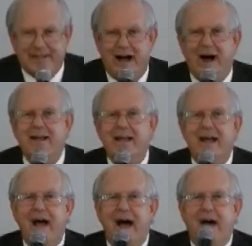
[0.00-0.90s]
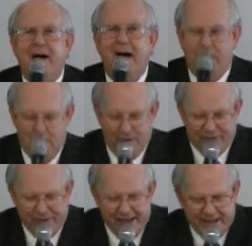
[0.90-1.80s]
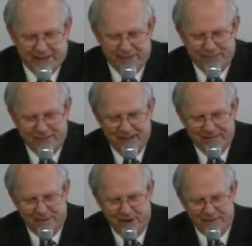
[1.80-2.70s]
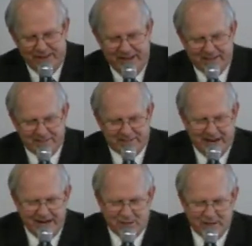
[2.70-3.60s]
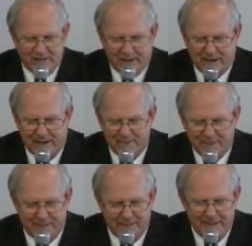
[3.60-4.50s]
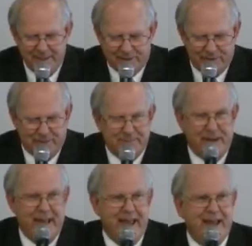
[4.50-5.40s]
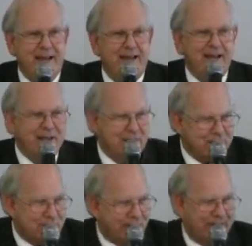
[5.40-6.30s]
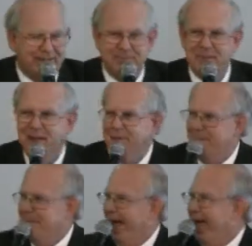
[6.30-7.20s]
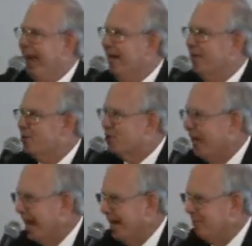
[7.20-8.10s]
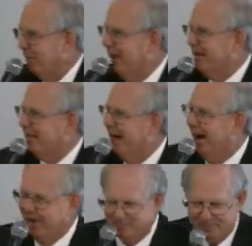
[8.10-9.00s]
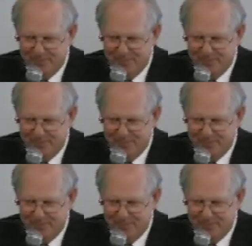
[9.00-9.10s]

God. I, I want to thank you for the invitation to come to, to the Maine district the Maine state. Praise God.